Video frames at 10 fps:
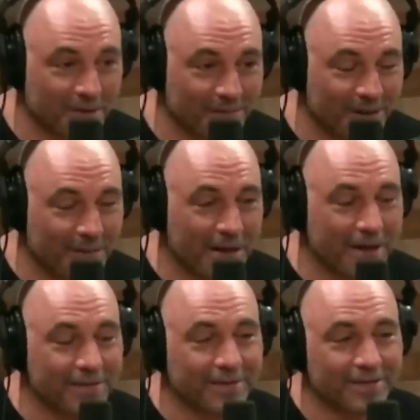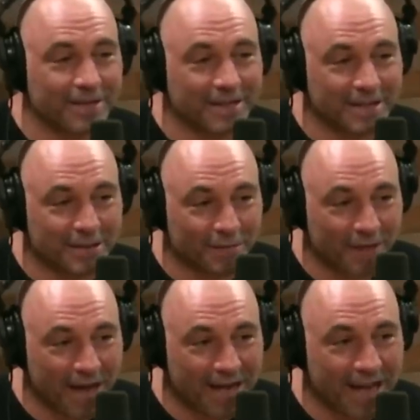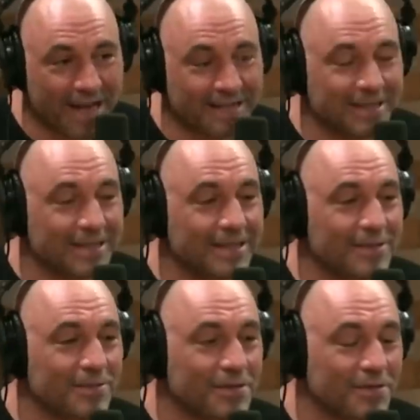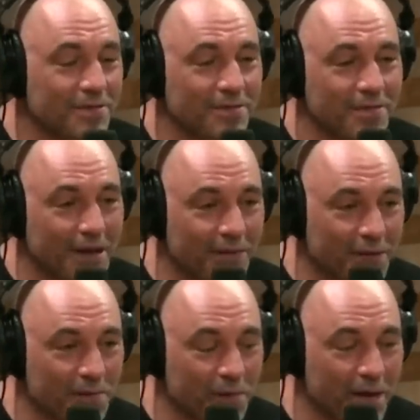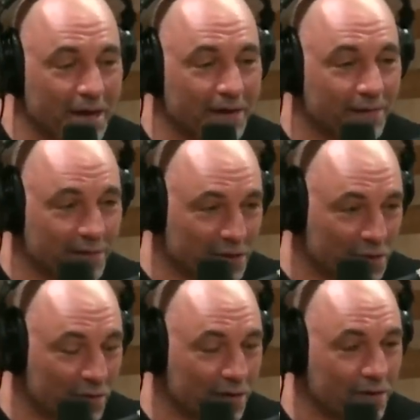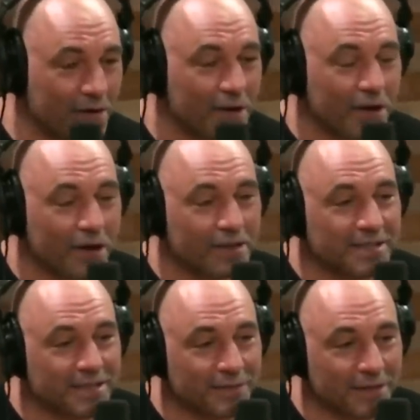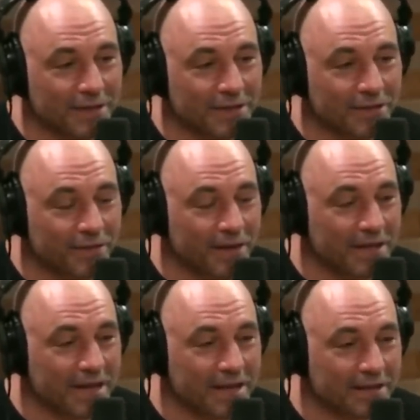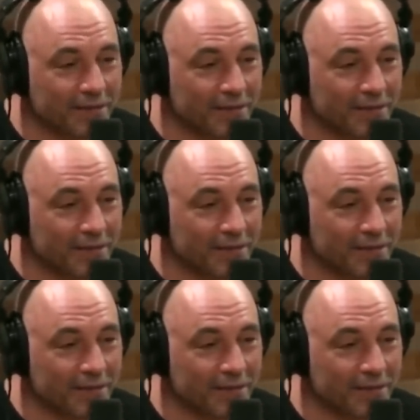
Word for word: What about essential fatty acids, which are great for your brain, fish oil, all these different things that are fantastic